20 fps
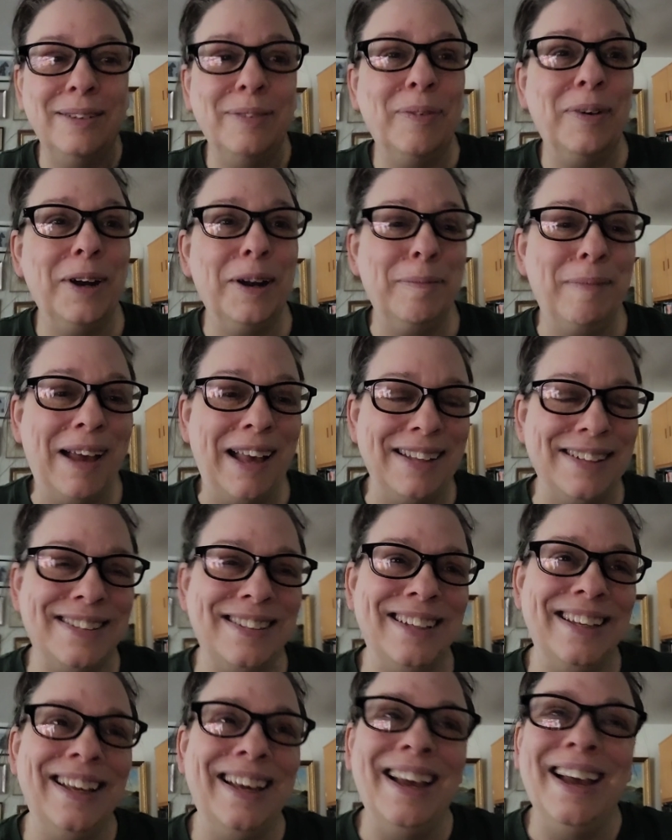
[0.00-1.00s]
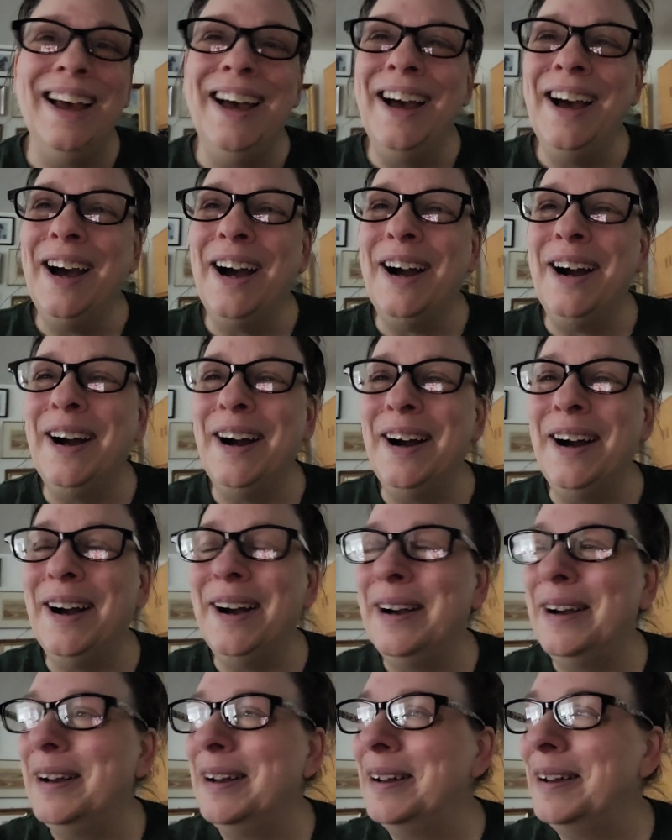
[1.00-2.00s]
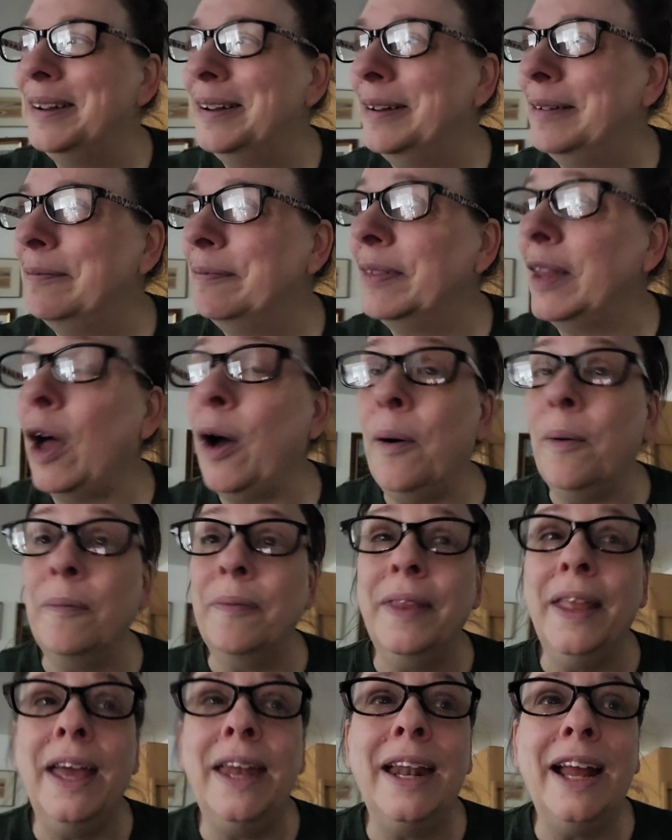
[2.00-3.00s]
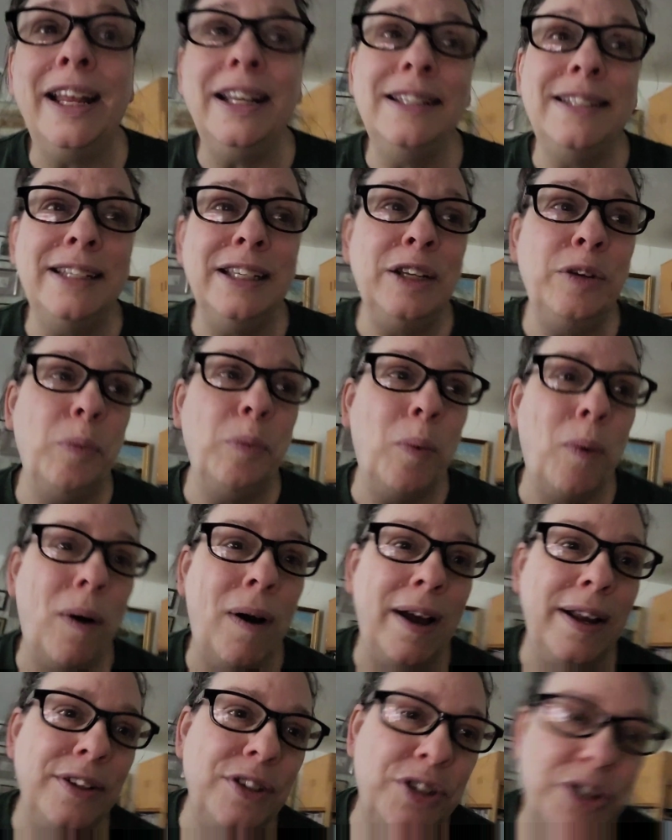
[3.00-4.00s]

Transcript: What a mess. Um, oh, and I did want